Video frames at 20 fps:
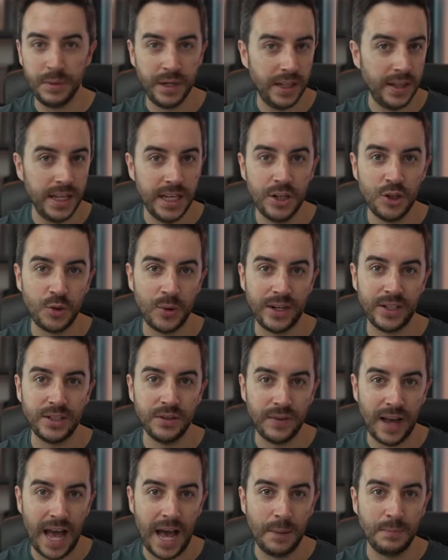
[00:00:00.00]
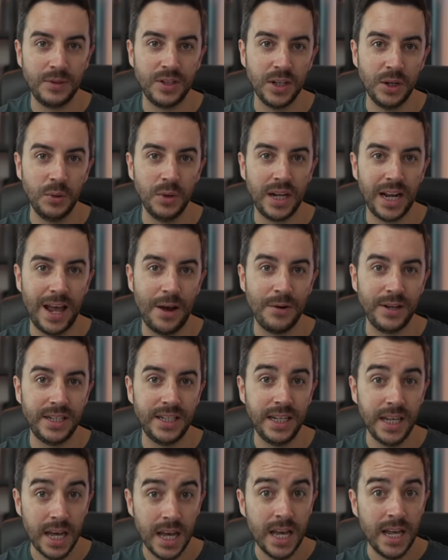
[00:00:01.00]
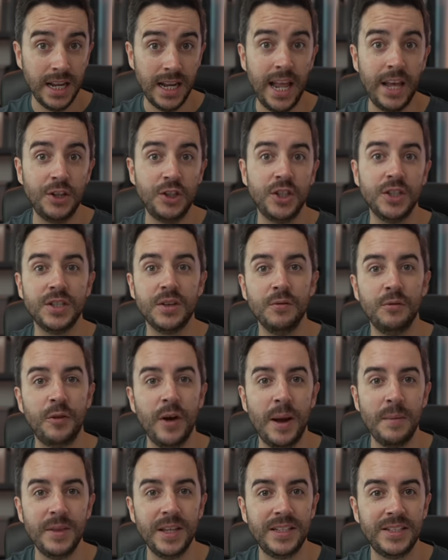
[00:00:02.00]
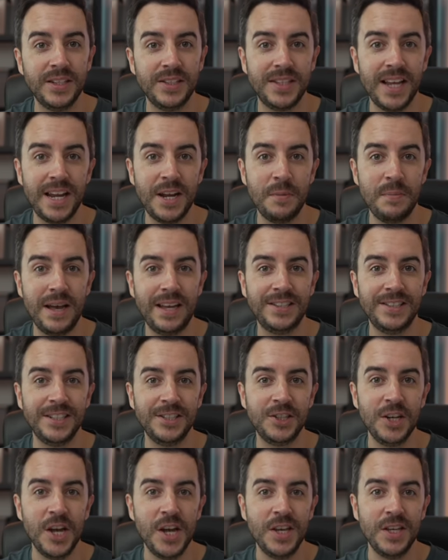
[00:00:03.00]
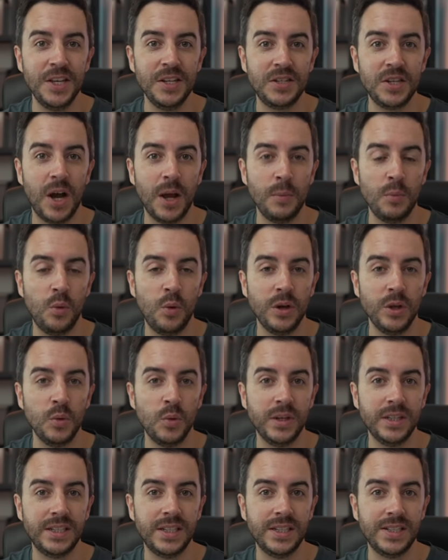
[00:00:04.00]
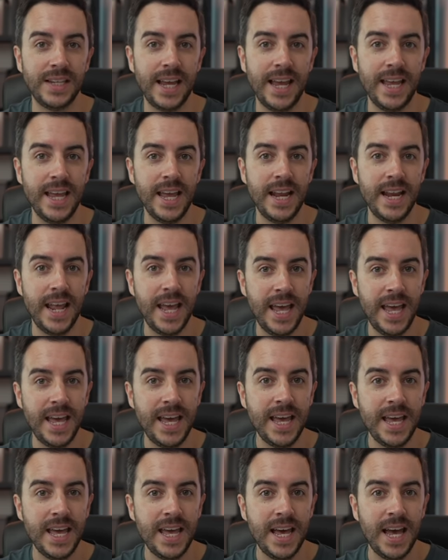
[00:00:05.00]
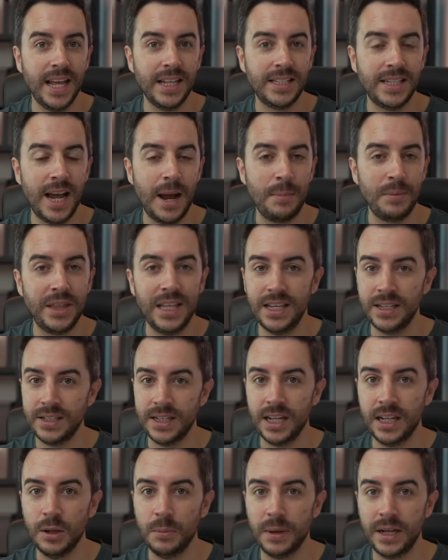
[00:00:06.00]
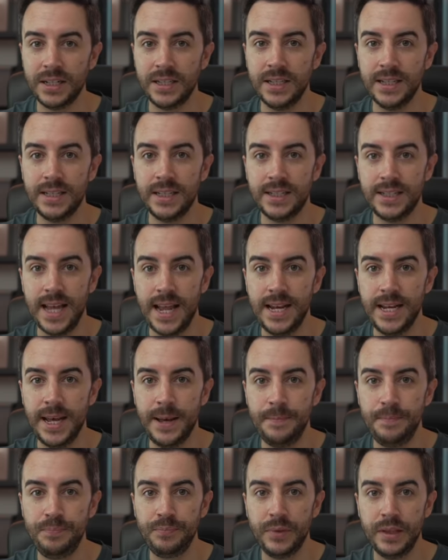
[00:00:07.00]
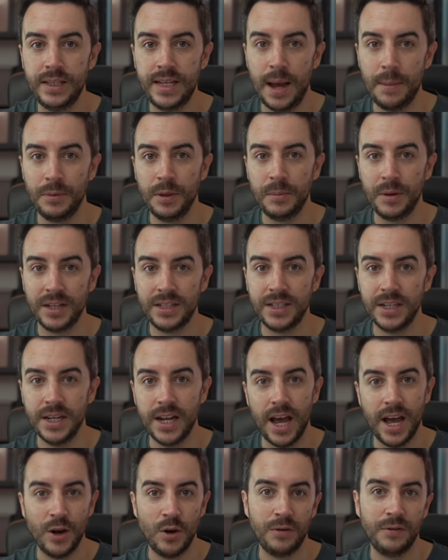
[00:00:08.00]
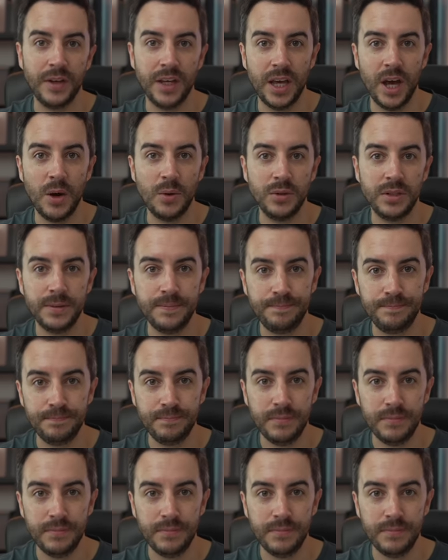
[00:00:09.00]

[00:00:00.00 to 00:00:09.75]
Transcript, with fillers: But in the interest of absolute clarity, let's just confirm that to send a message, you type what you want to say in here and tap this little button to send it. Tap the button and off it goes.